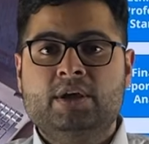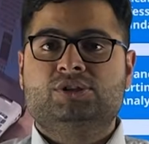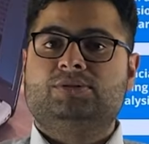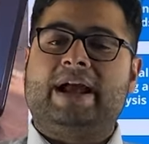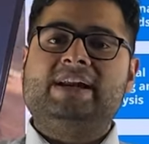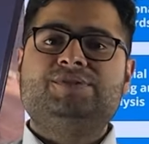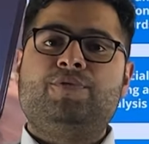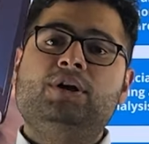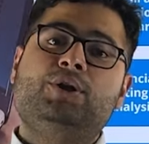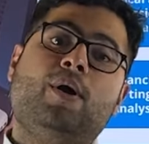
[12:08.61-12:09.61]
So that is
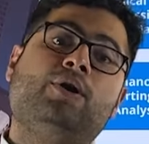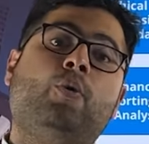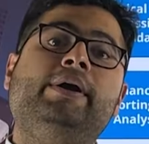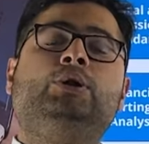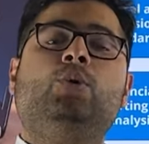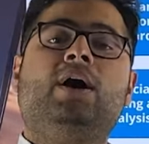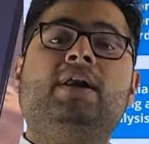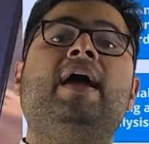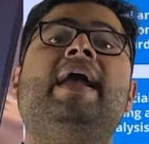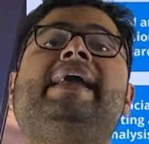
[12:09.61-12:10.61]
what you are going to
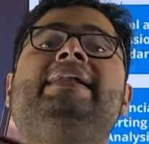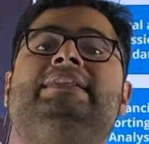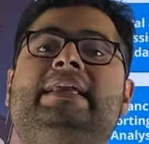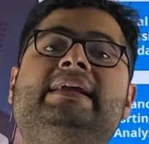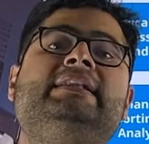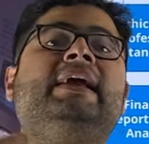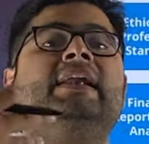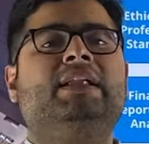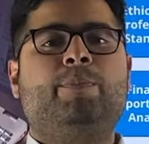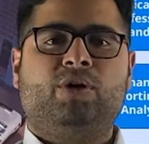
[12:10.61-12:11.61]
learn in detail
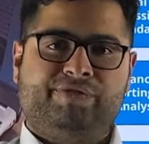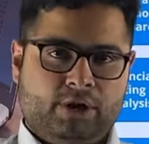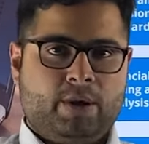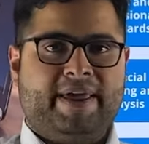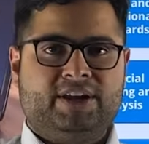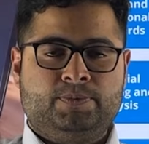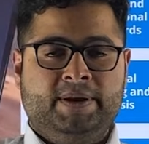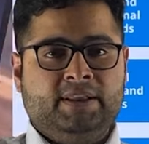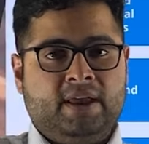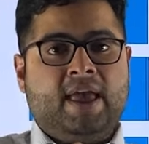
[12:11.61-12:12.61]
in the portfolio management.